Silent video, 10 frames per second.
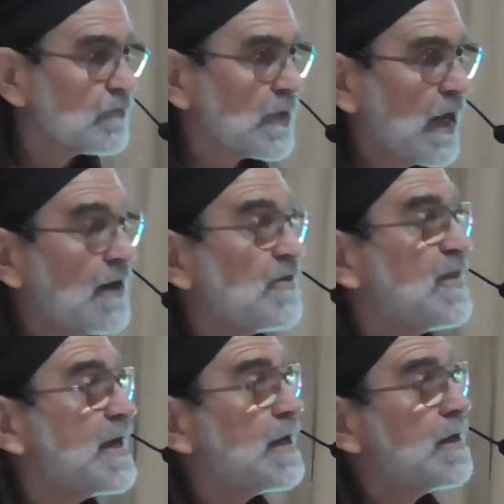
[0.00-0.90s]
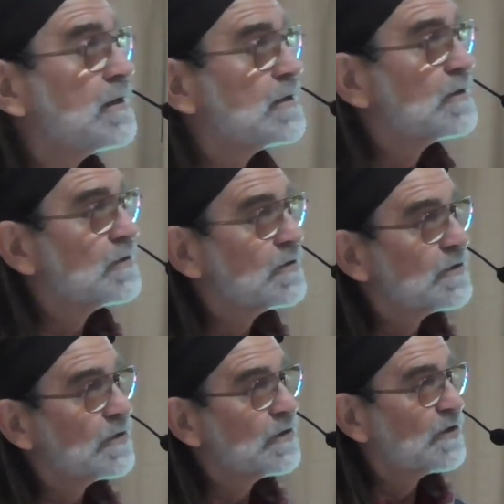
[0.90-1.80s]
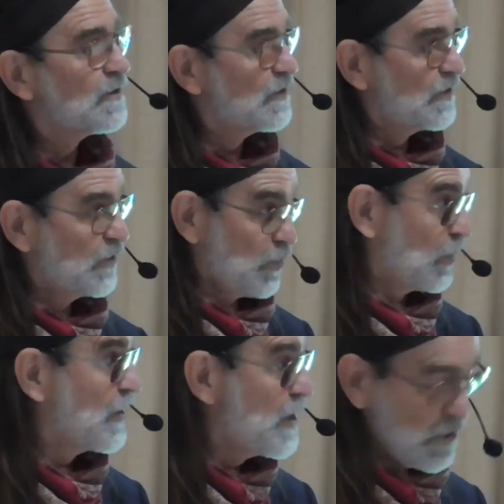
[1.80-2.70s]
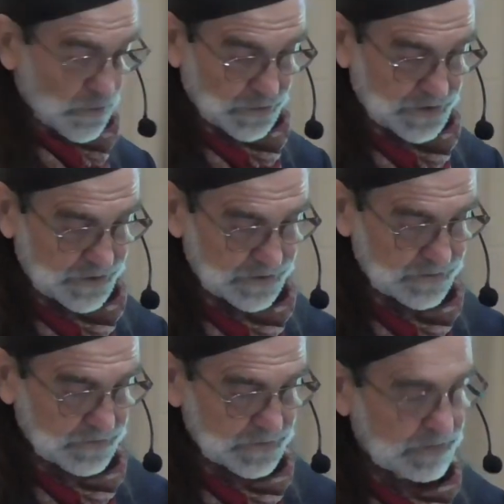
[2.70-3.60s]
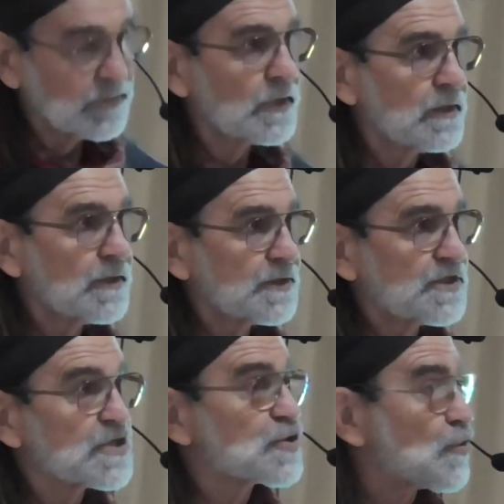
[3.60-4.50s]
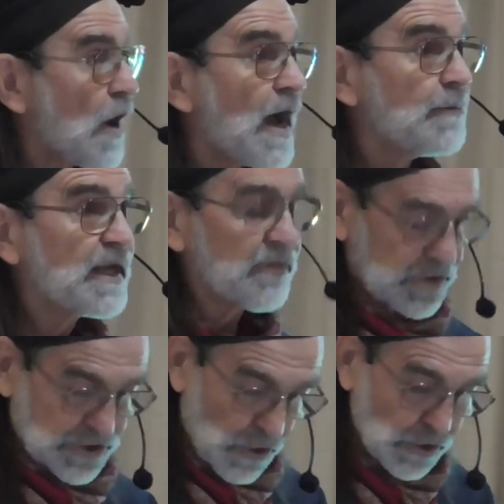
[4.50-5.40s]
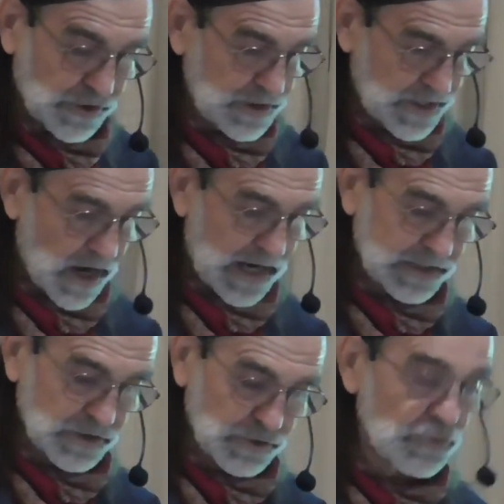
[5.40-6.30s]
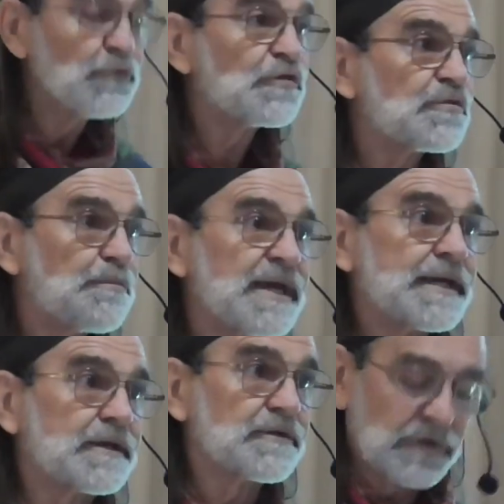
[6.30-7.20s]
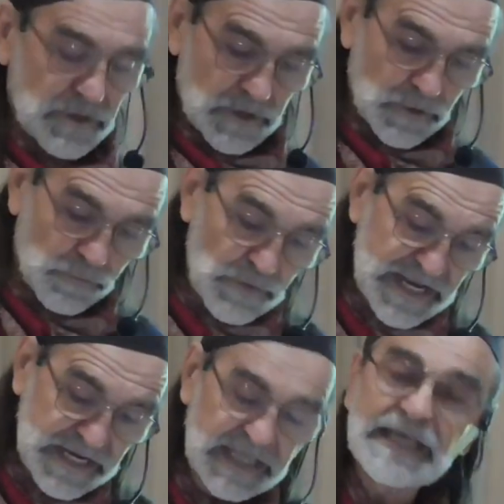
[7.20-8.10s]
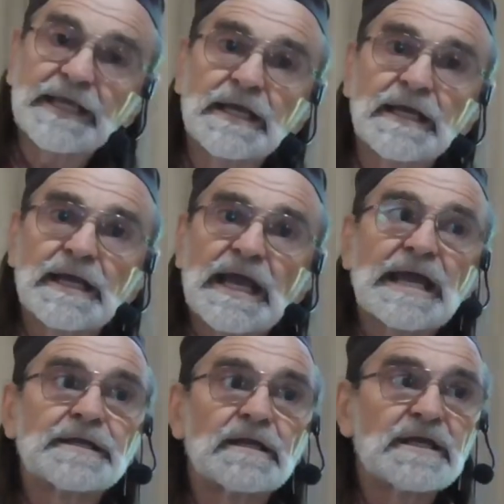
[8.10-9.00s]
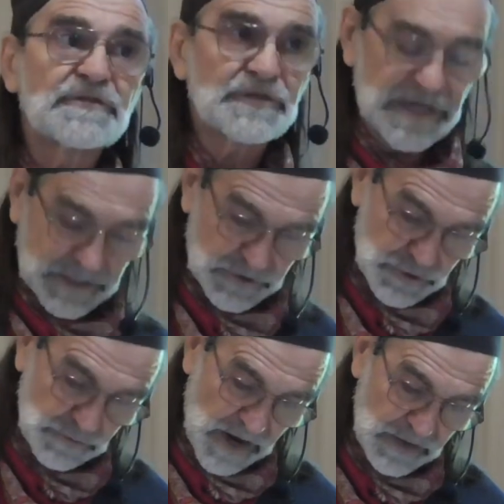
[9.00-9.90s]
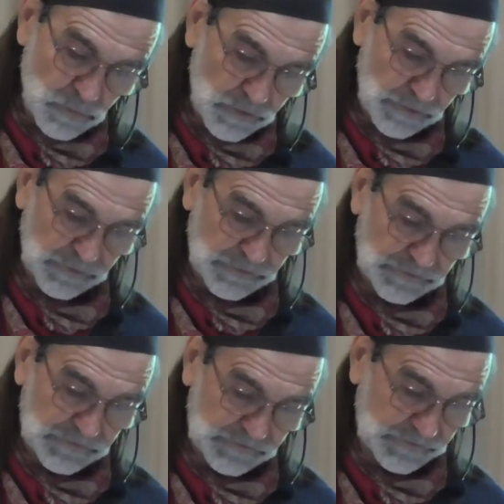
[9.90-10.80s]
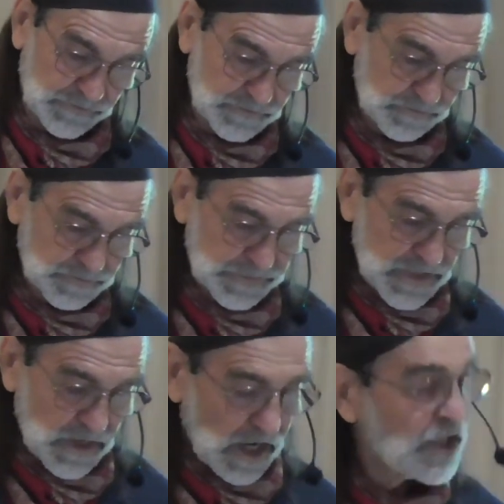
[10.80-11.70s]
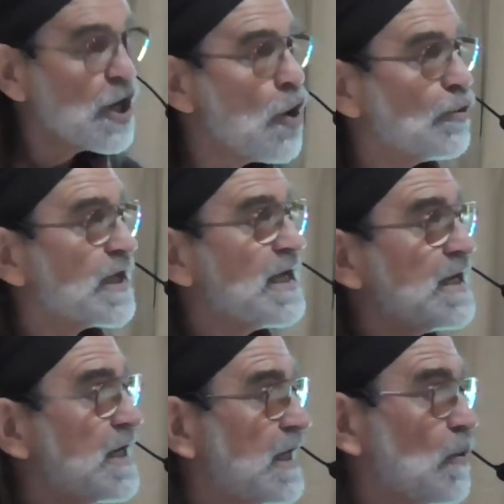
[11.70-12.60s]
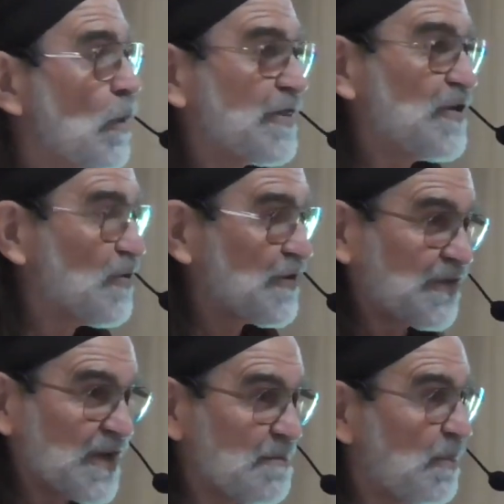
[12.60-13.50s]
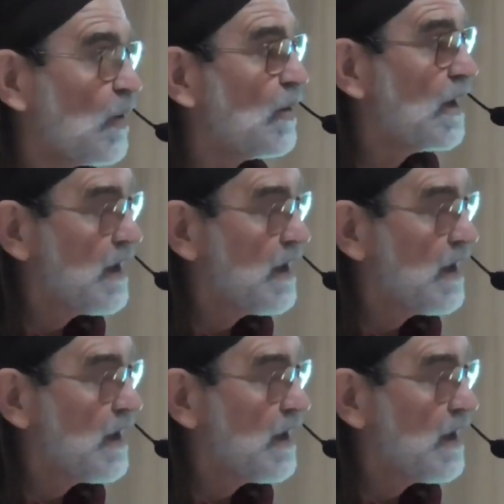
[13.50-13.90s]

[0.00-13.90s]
And then your note describing the dark night you spent reading and listening to my words. A note ending with your simple